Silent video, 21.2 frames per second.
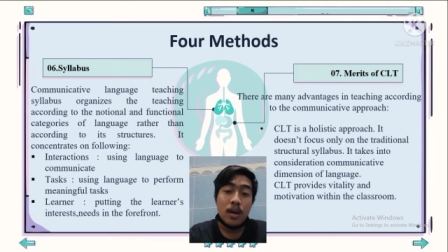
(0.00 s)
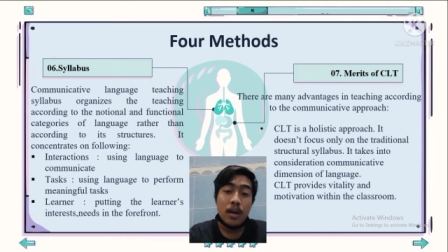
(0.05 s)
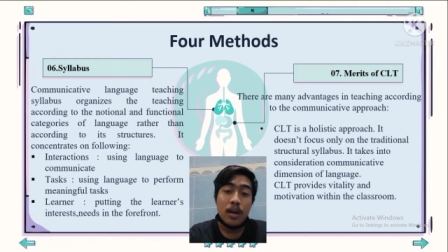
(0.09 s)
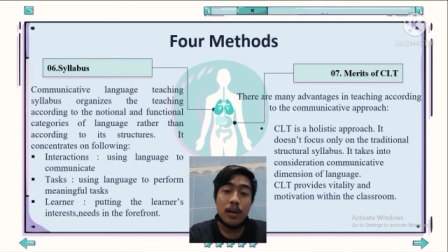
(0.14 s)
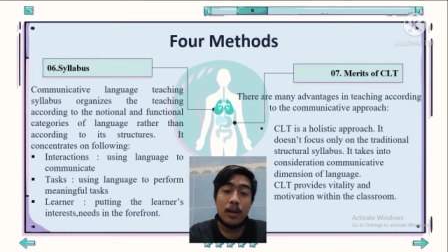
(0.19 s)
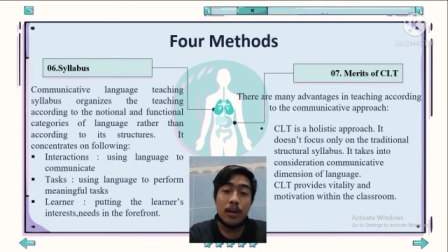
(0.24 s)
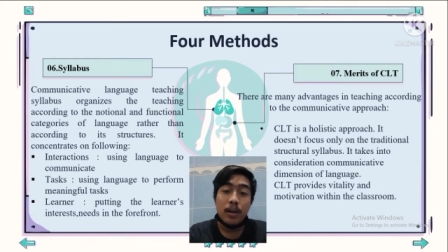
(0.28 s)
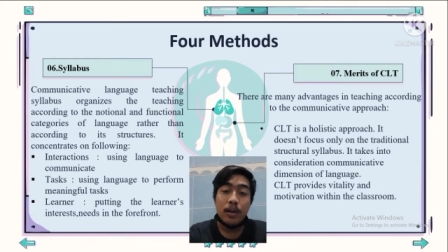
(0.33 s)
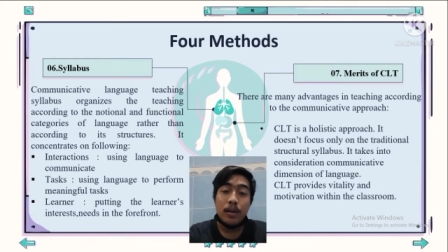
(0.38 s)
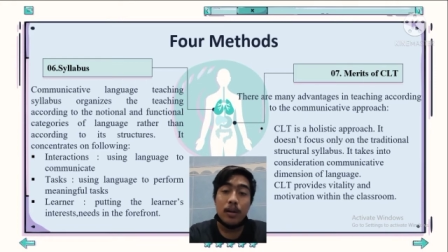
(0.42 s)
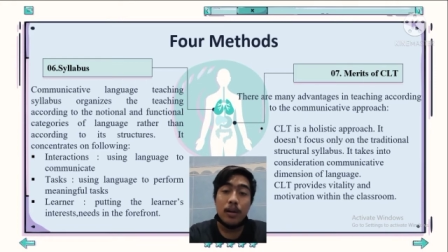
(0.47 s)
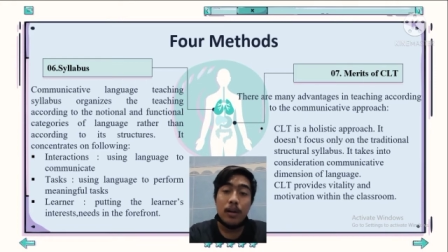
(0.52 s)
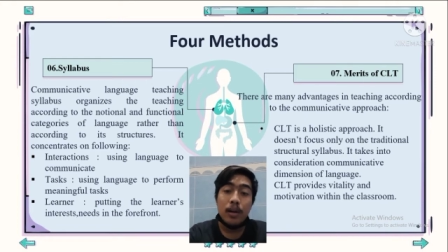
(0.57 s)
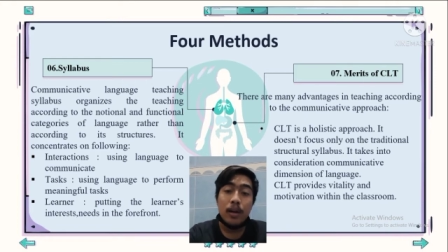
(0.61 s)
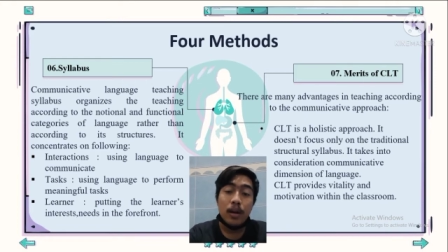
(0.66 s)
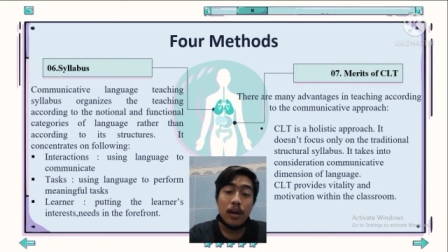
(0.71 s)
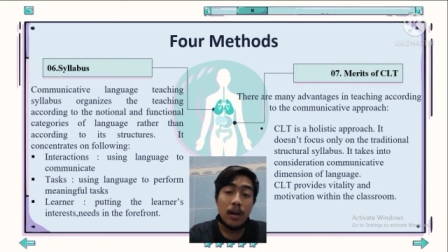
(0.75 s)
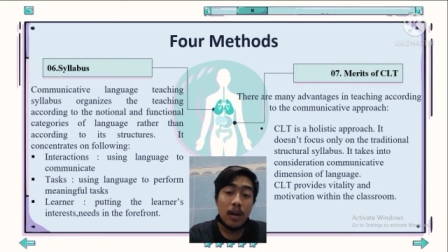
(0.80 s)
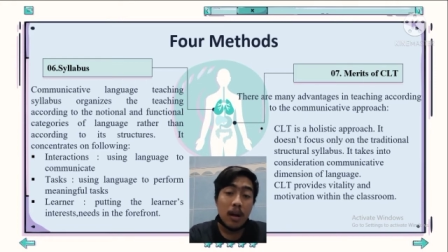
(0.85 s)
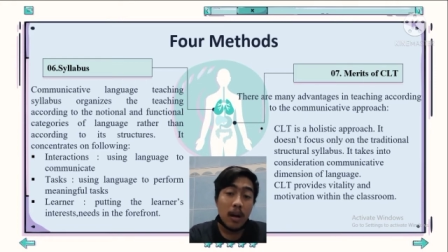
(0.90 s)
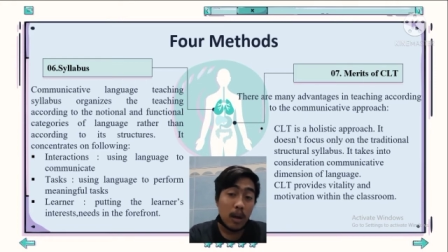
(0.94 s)
rather
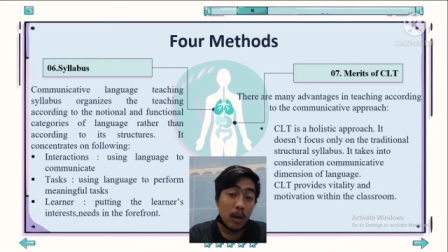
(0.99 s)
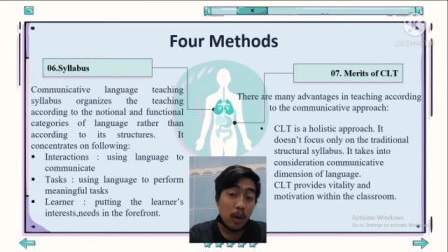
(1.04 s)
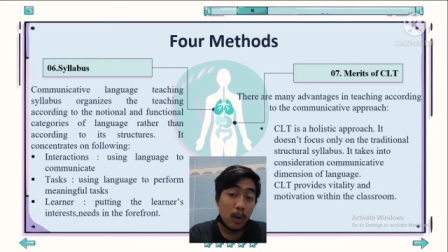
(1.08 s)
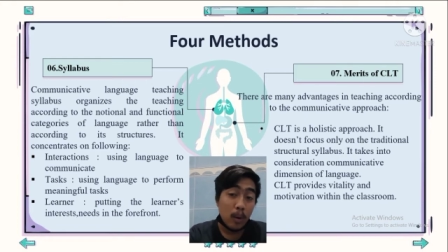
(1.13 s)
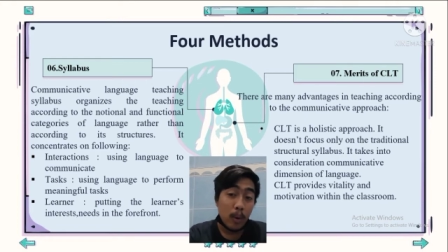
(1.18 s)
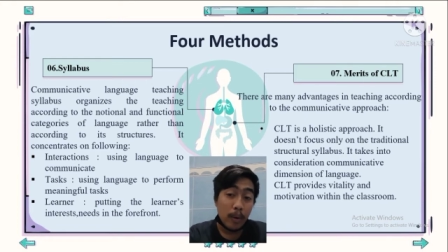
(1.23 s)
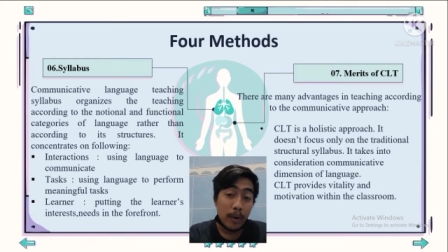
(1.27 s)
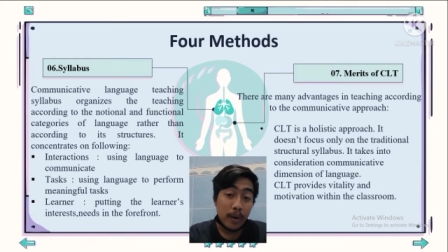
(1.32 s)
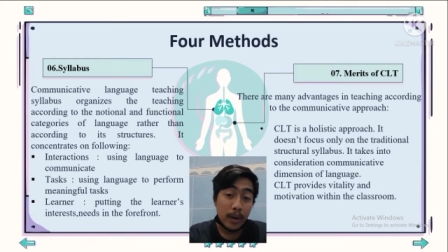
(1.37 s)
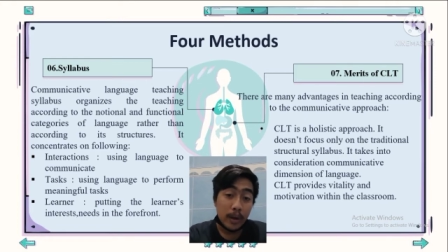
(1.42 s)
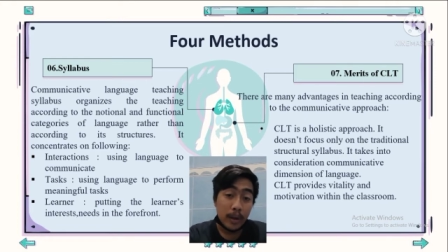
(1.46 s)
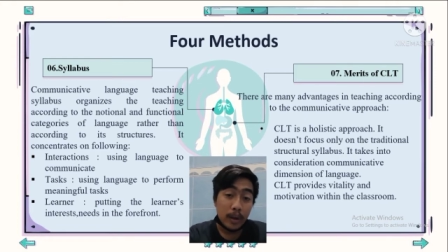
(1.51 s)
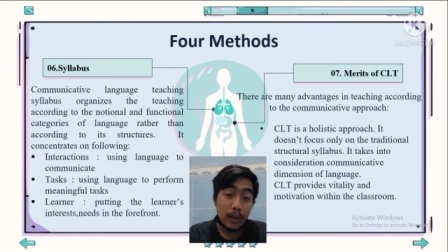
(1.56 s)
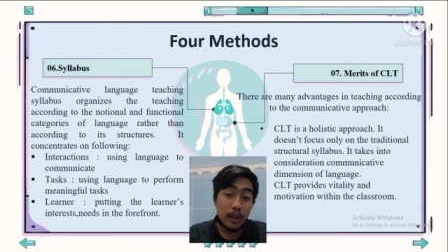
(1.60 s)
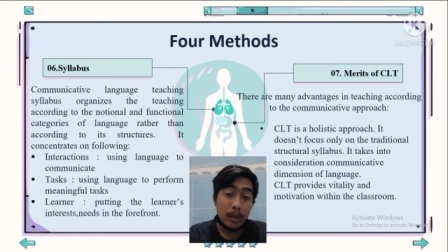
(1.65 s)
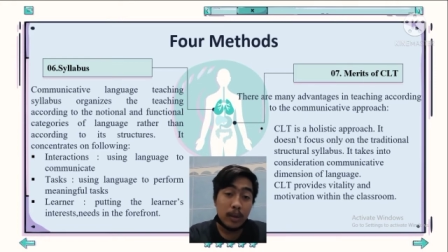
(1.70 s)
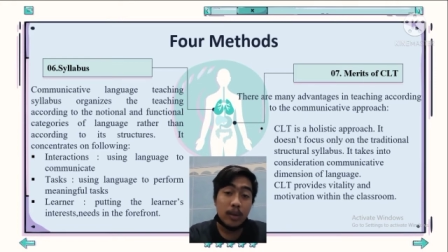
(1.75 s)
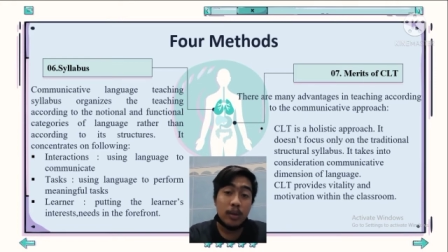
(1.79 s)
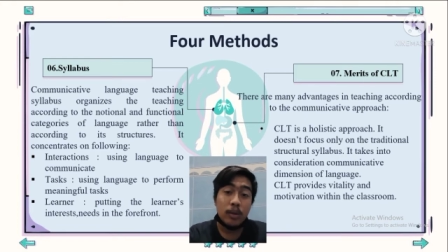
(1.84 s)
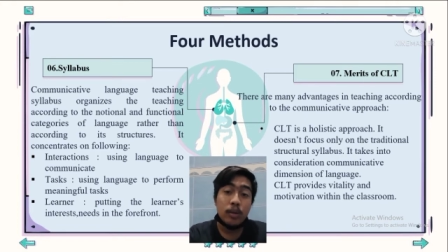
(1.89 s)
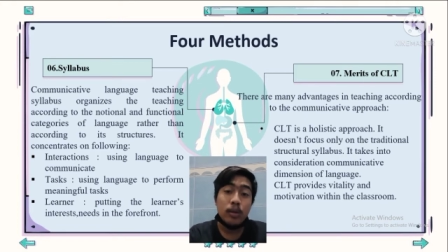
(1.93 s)
than according
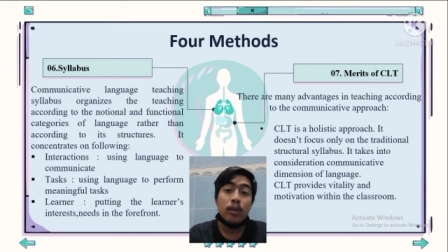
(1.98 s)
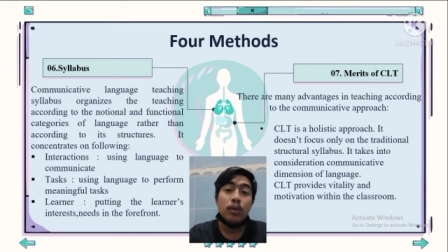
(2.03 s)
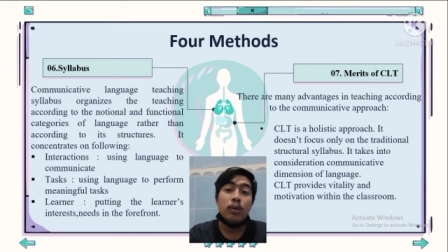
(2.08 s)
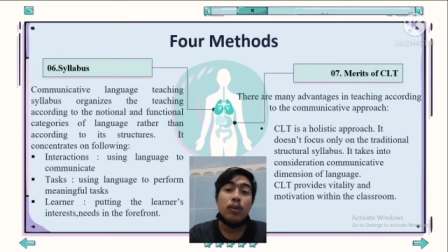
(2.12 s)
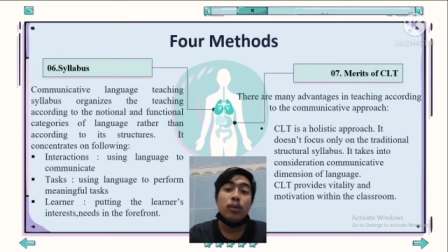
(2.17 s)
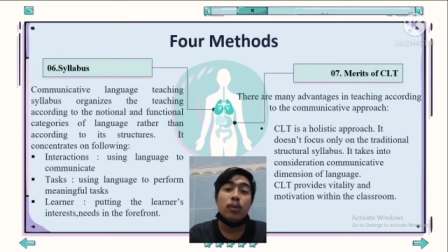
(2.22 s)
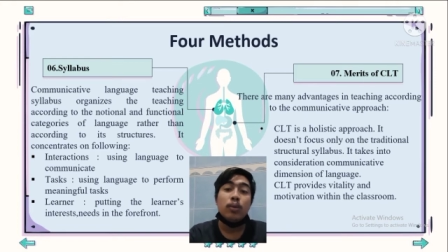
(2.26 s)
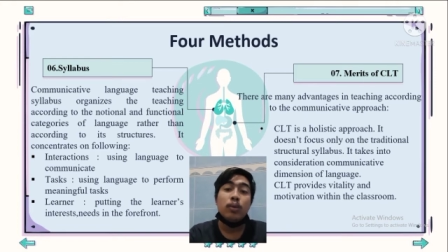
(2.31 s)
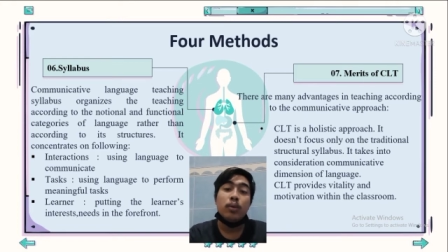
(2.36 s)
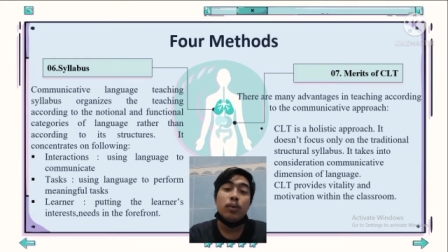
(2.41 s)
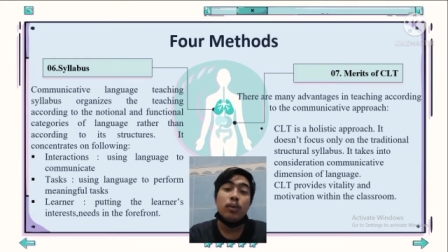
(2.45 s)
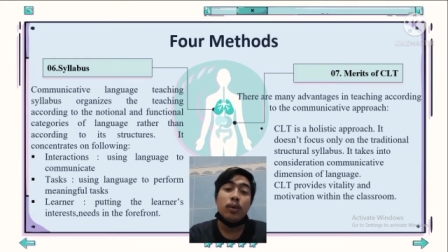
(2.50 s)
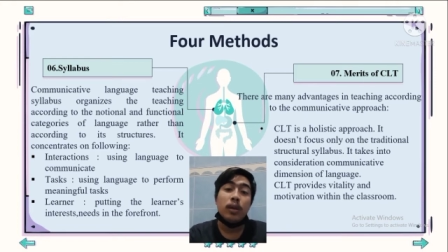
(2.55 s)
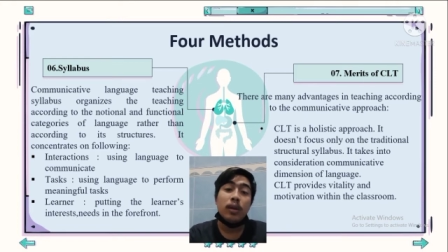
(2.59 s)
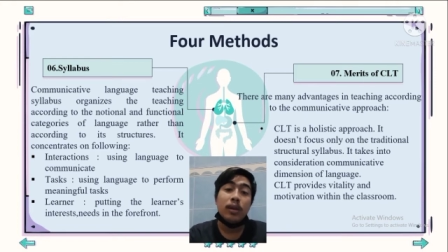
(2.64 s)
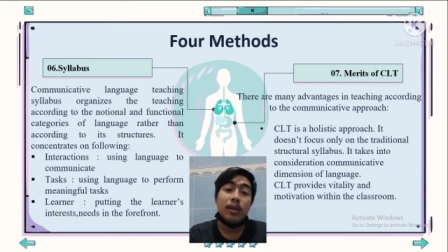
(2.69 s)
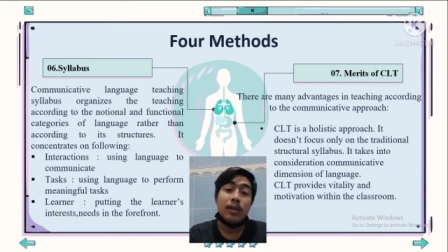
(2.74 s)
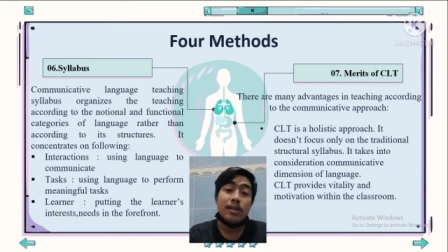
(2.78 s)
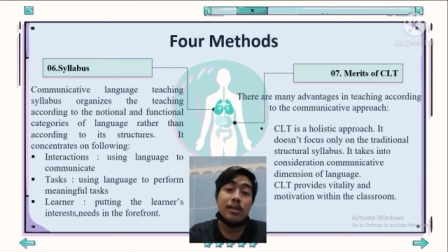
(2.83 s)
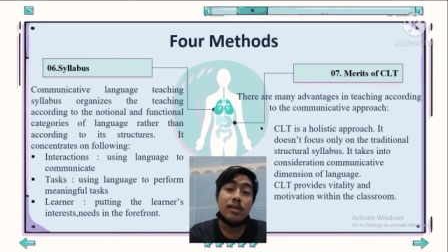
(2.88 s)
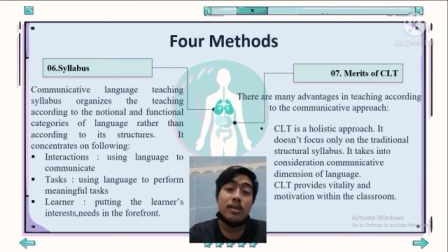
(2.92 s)
to
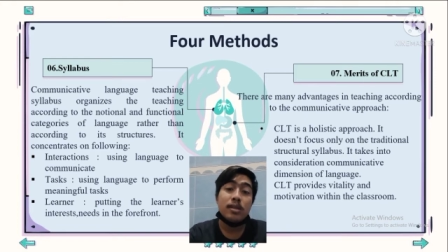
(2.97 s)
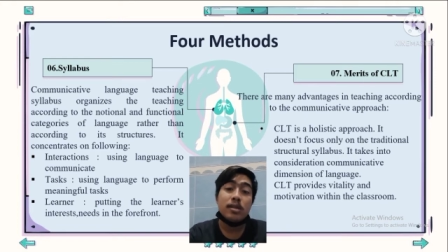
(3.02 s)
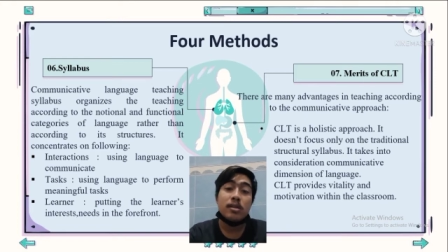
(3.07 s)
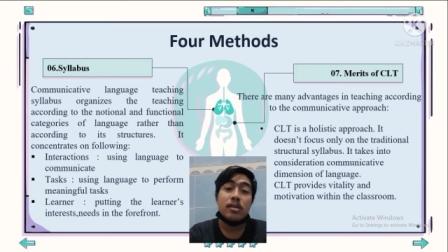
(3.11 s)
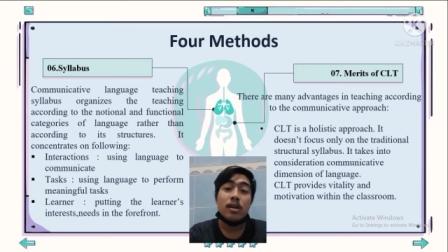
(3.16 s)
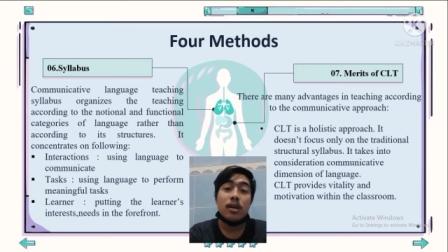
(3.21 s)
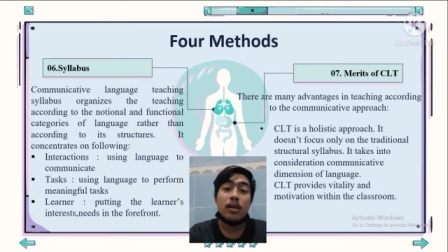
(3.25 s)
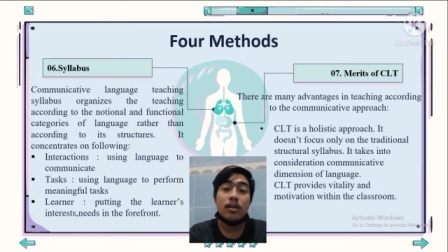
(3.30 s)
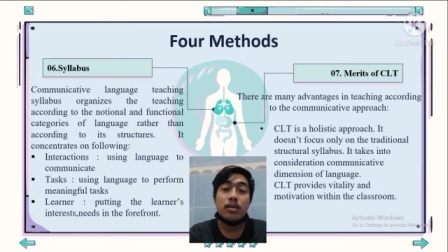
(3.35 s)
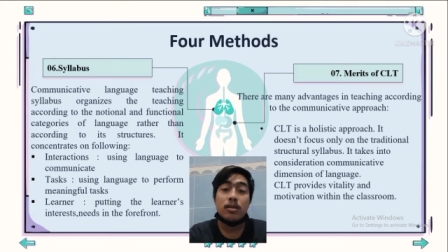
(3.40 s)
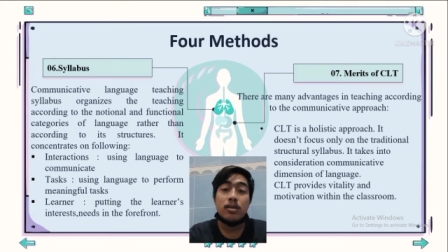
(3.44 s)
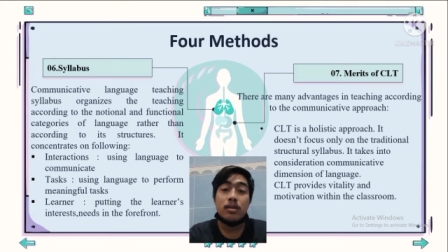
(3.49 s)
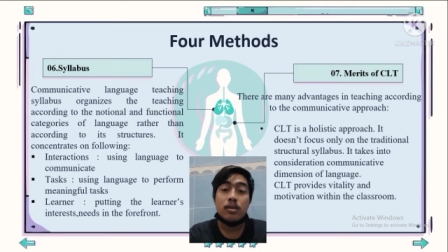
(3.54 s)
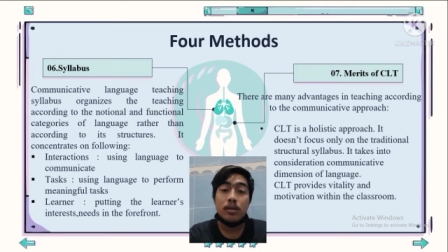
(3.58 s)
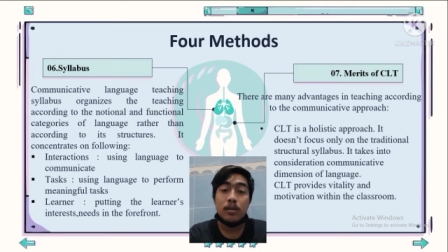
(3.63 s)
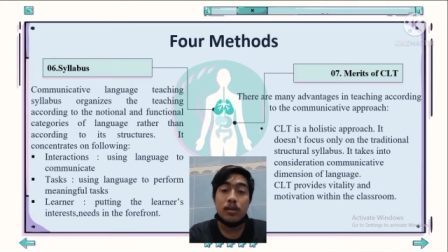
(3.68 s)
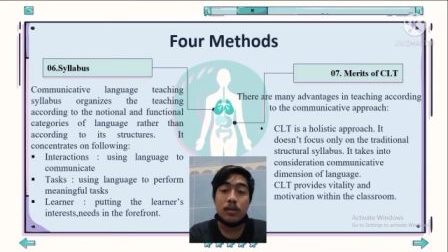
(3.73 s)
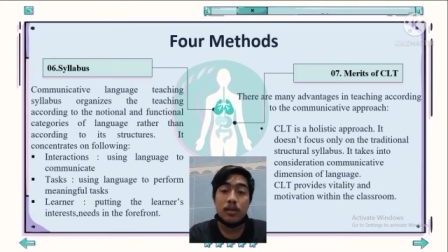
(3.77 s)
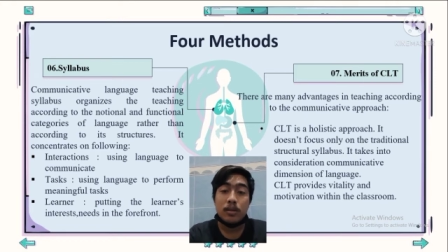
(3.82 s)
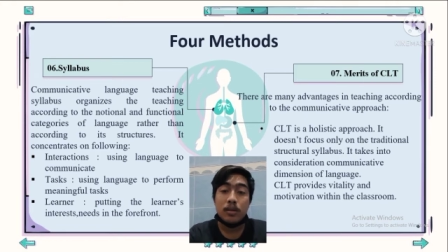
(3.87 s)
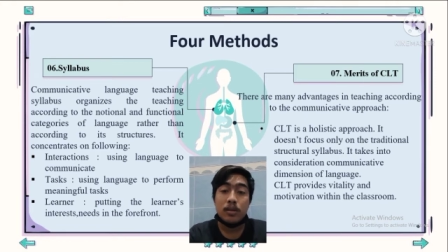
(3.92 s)
its
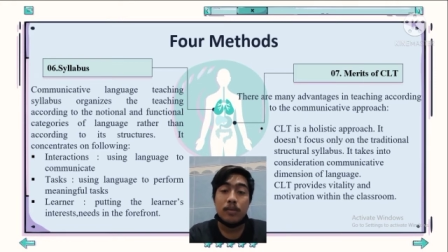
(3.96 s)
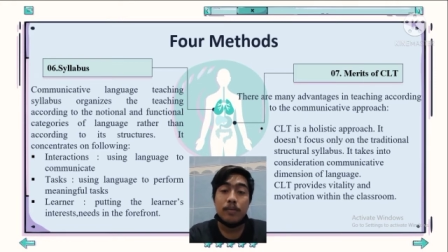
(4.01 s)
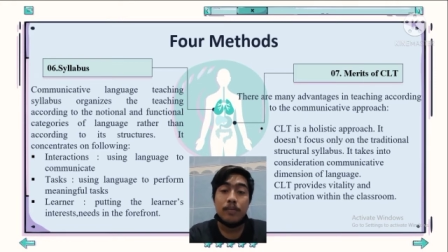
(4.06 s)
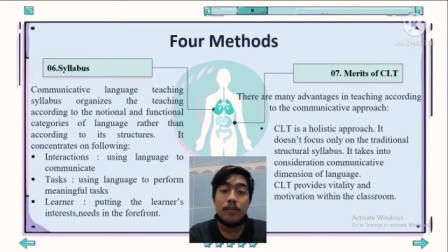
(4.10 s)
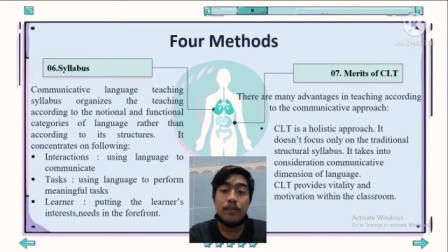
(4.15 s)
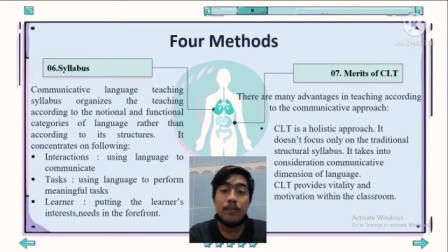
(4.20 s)
structures.